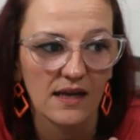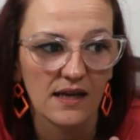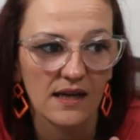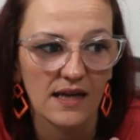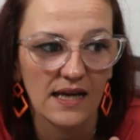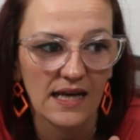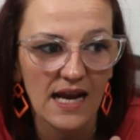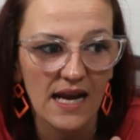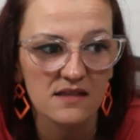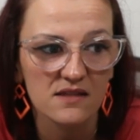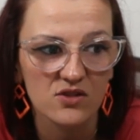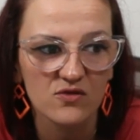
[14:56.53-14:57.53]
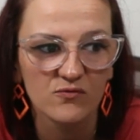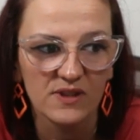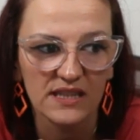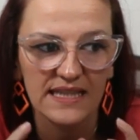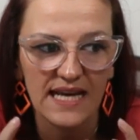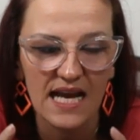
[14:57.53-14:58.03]
it has just
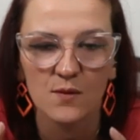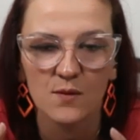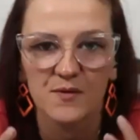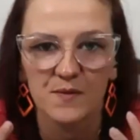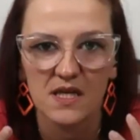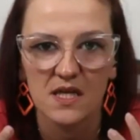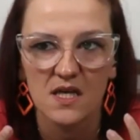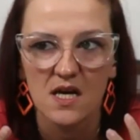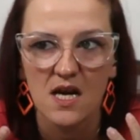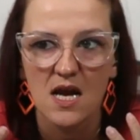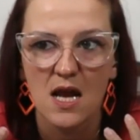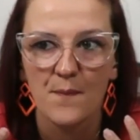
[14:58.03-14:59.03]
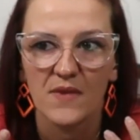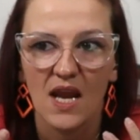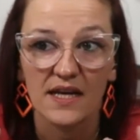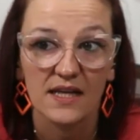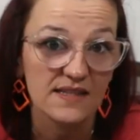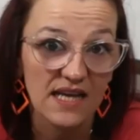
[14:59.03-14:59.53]
really helped me
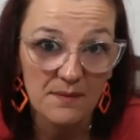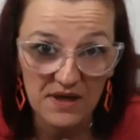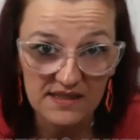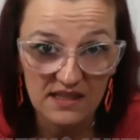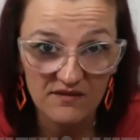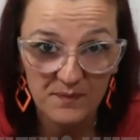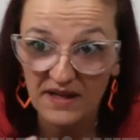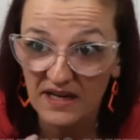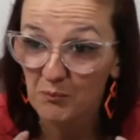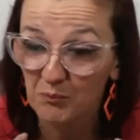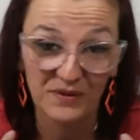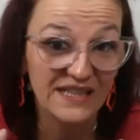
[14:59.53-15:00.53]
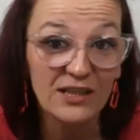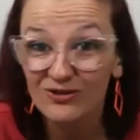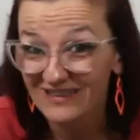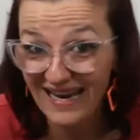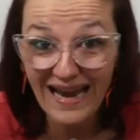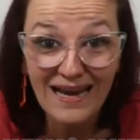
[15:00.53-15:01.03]
understand myself better be
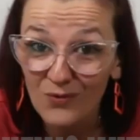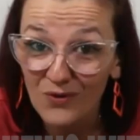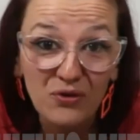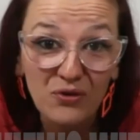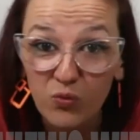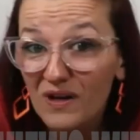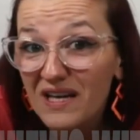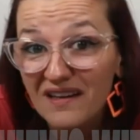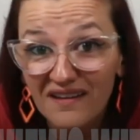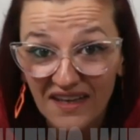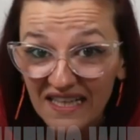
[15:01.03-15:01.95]
okay with the weird things